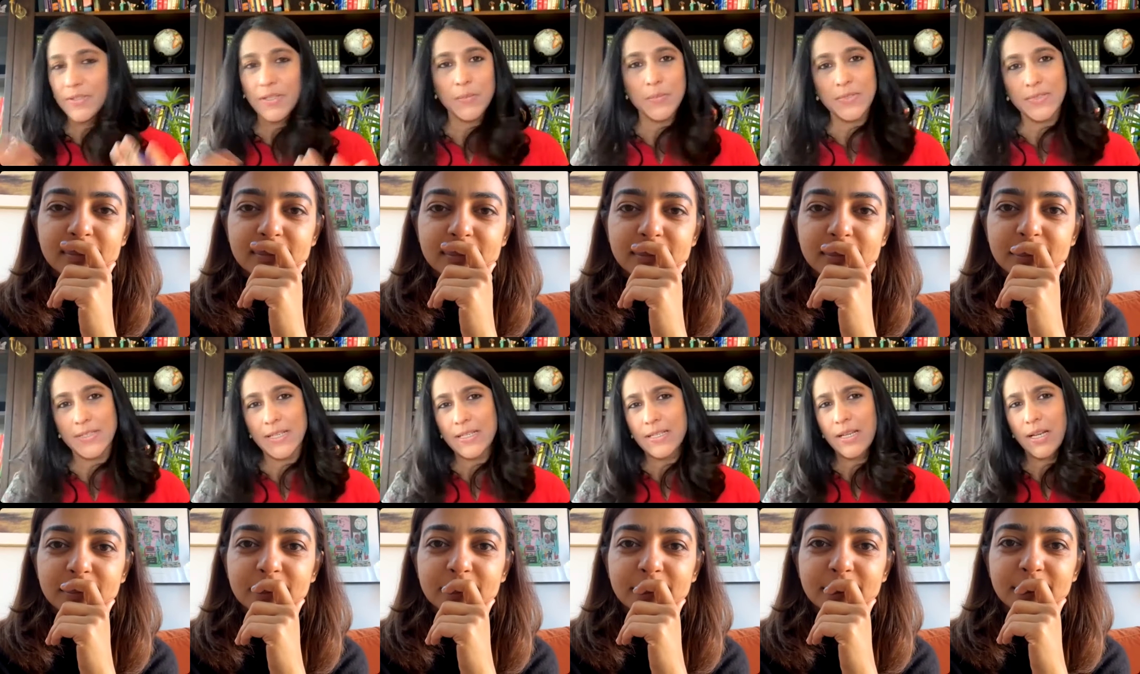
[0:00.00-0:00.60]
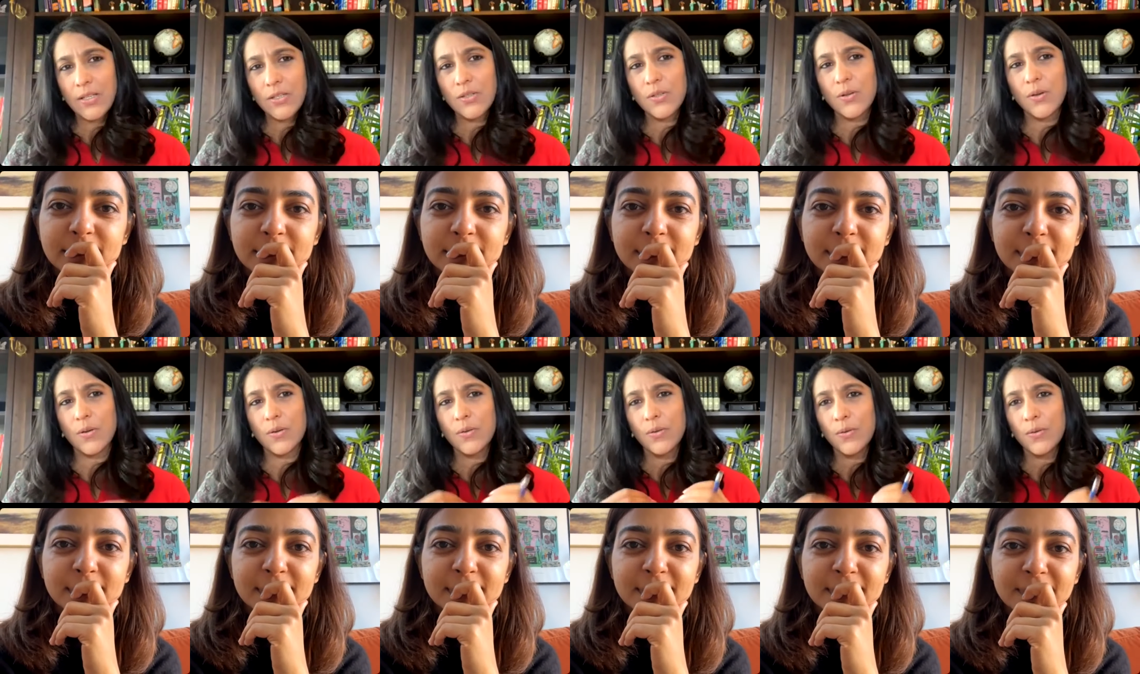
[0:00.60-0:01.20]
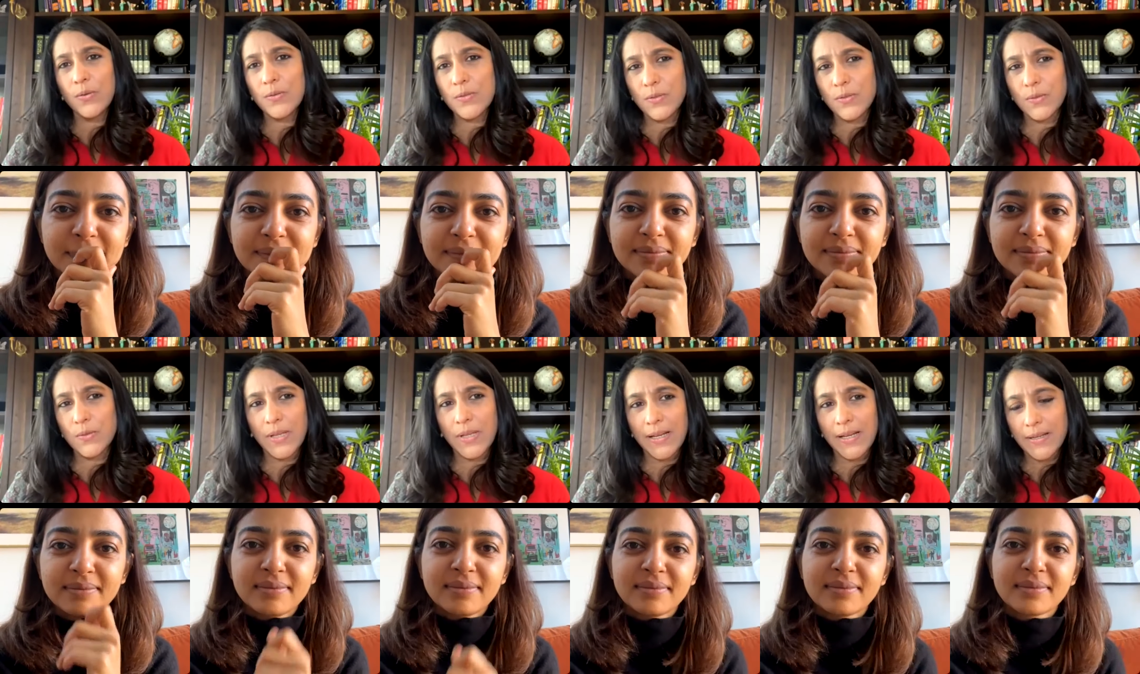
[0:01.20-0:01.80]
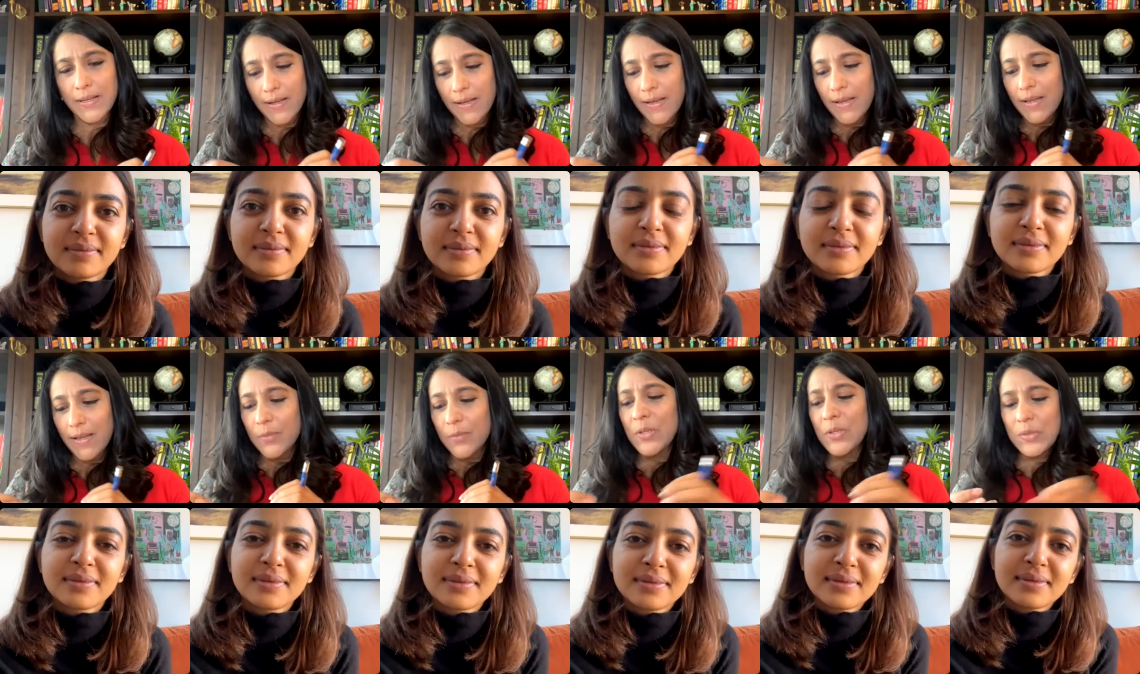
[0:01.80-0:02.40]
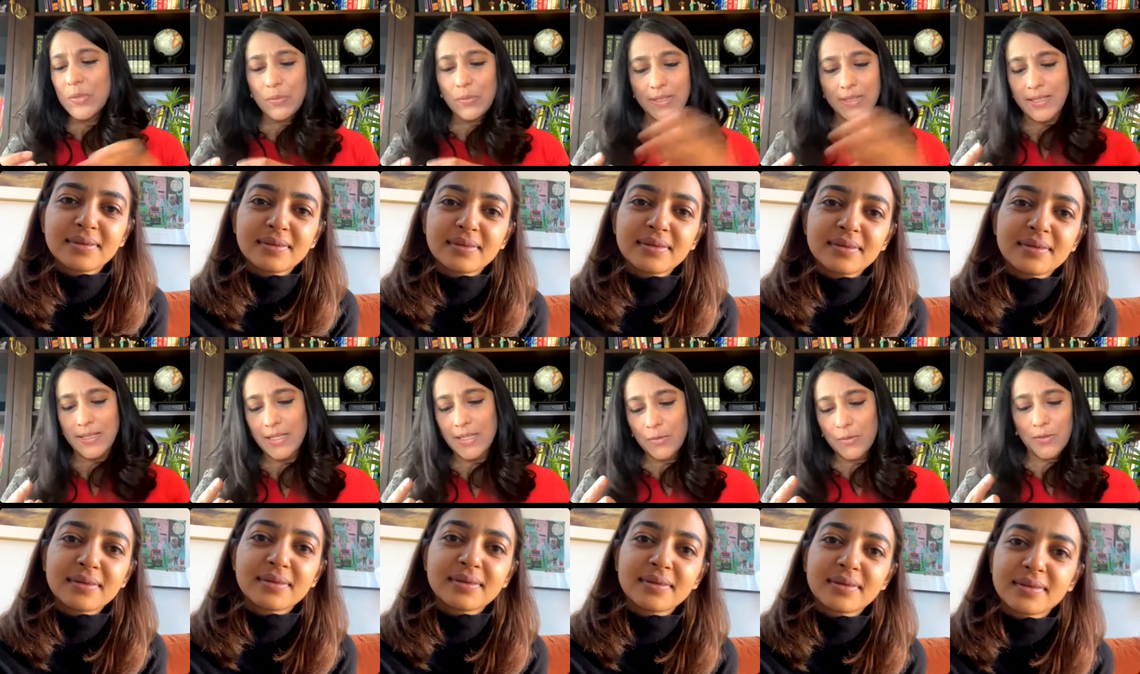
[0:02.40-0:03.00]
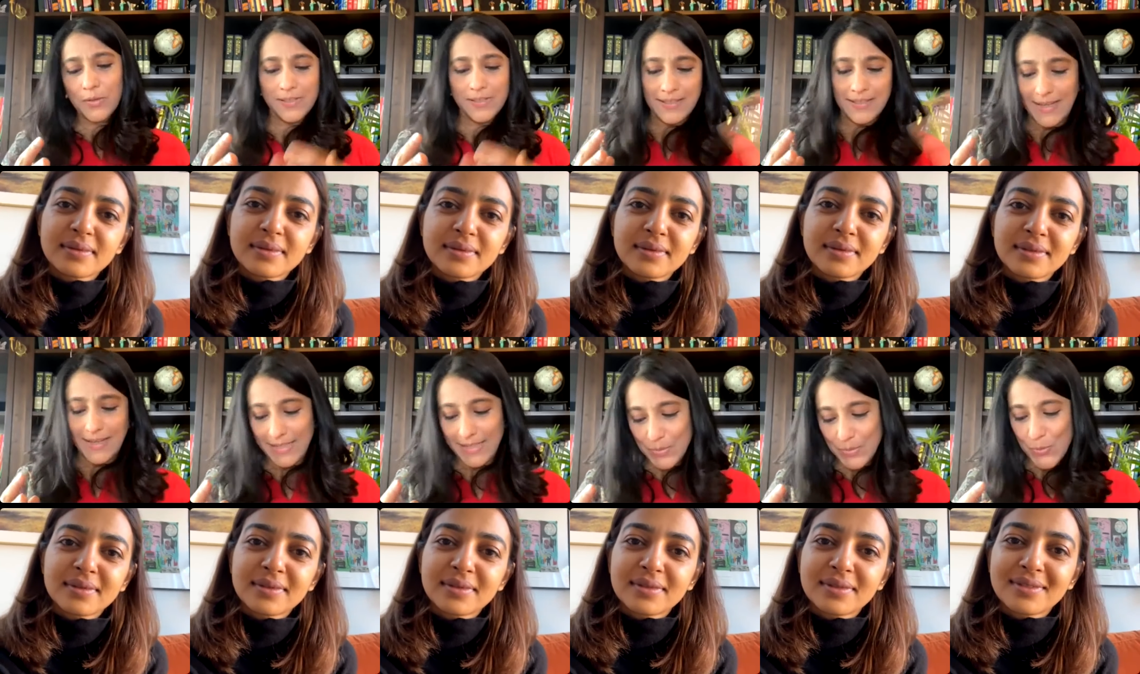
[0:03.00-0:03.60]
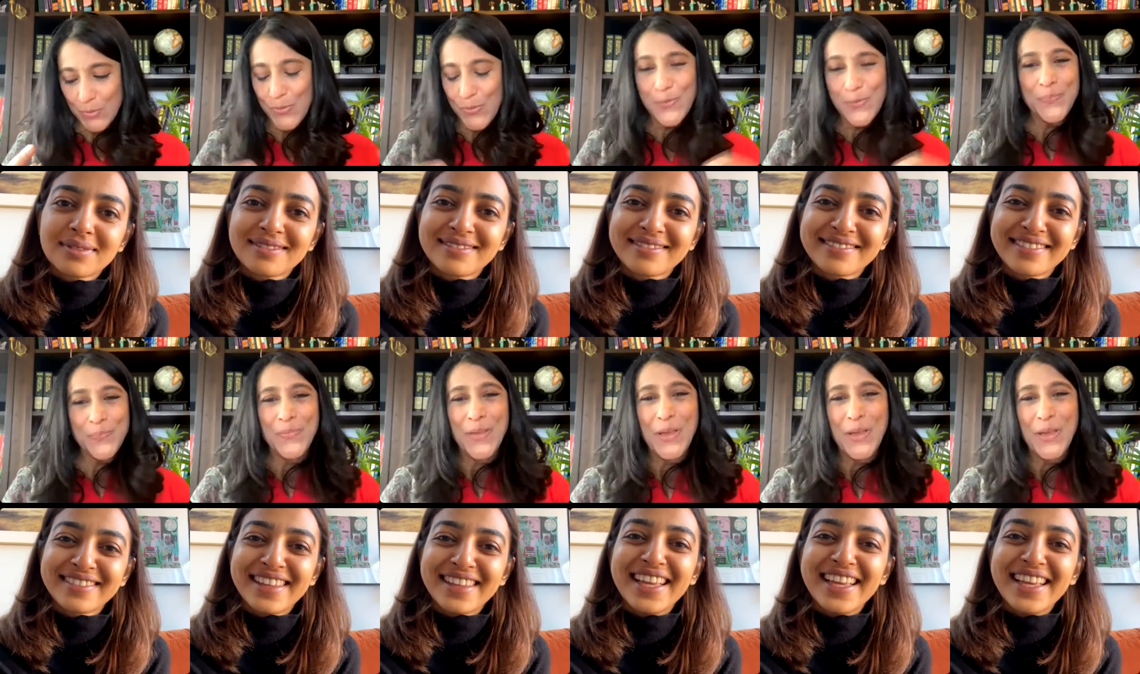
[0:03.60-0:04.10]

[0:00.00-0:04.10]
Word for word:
Speaker 1: scripts that touch your core so that maybe we can leave on a slightly more